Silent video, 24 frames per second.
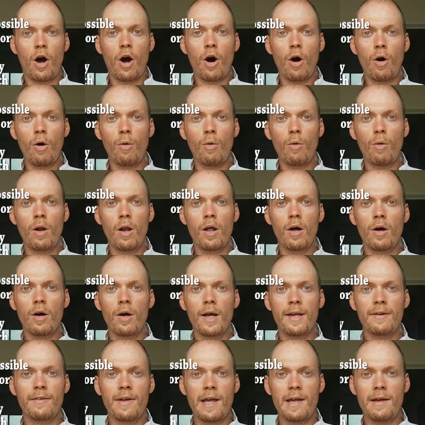whole
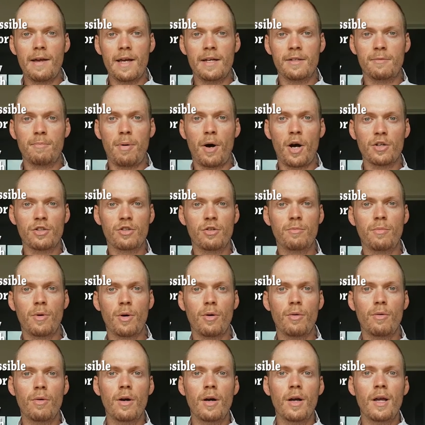as
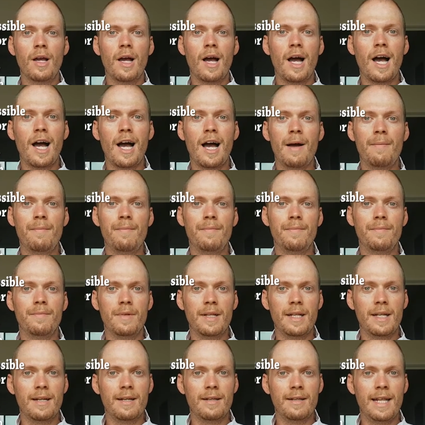possible,
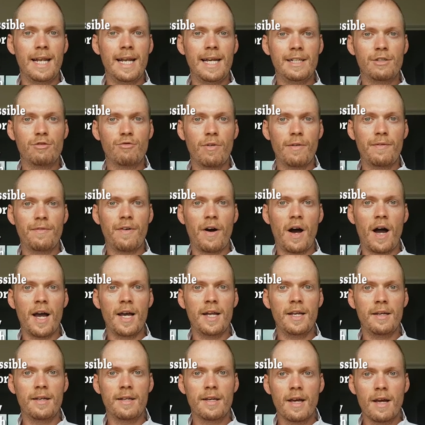least
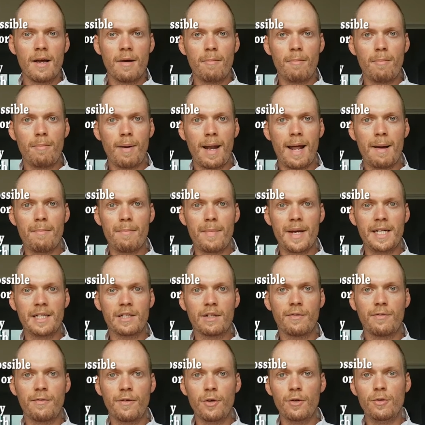refined
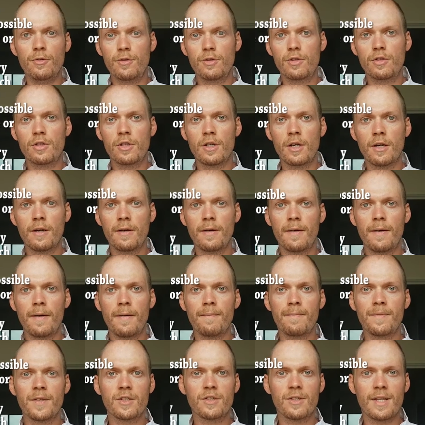plant-based foods.
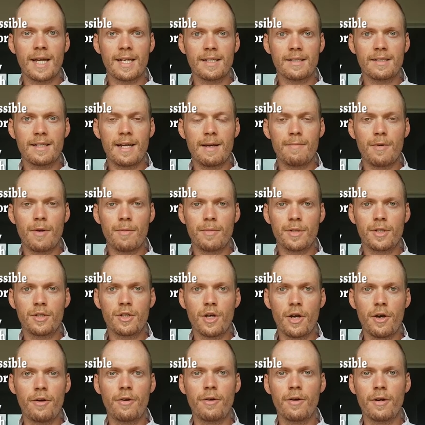So that's tip number
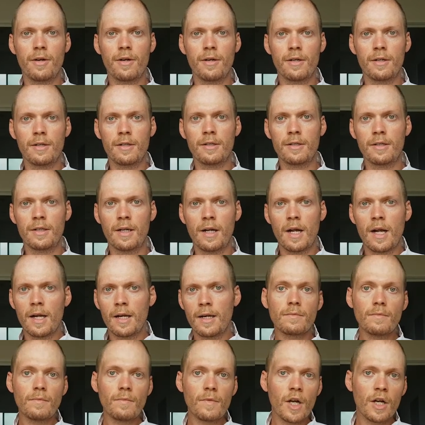2.
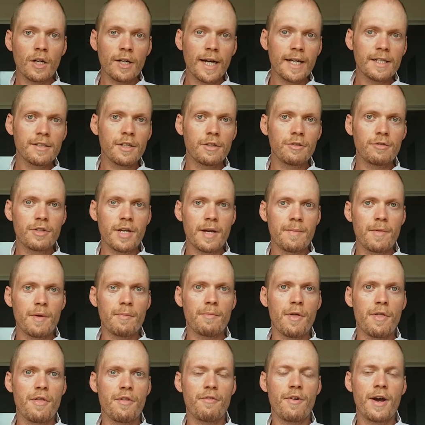Okay, so tip
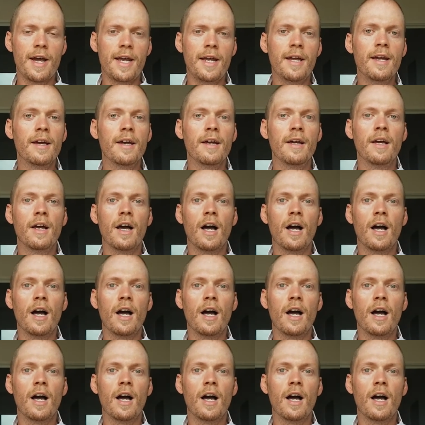number 3